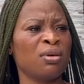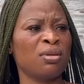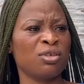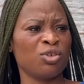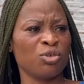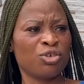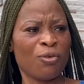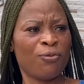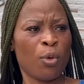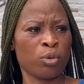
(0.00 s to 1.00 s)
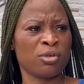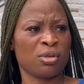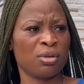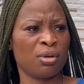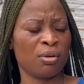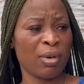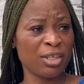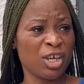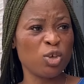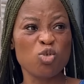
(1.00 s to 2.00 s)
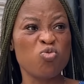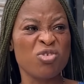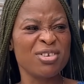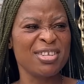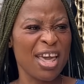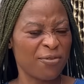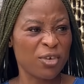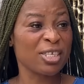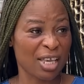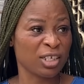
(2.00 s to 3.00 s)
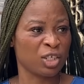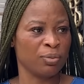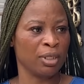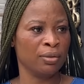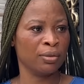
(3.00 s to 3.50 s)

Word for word: It is not your fault. My dear, you will never search me.